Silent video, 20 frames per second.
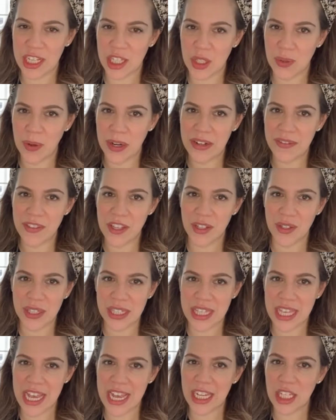It's one of
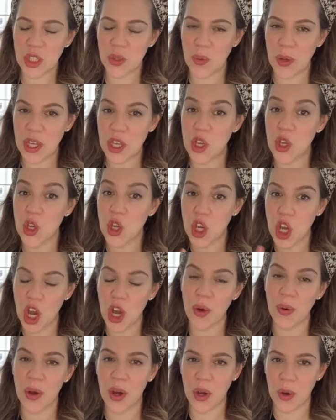those things when you
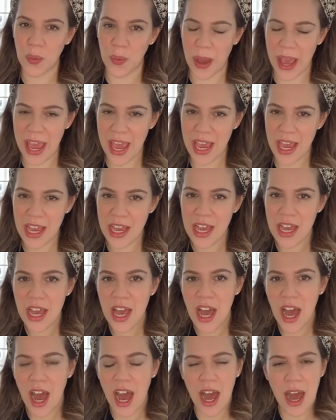go away,
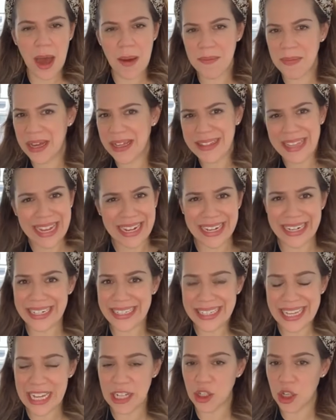like on
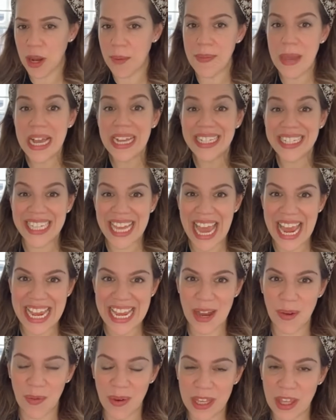a day trip,
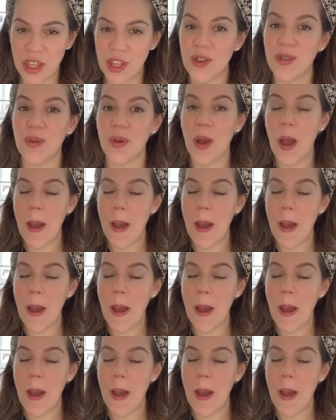take it with you.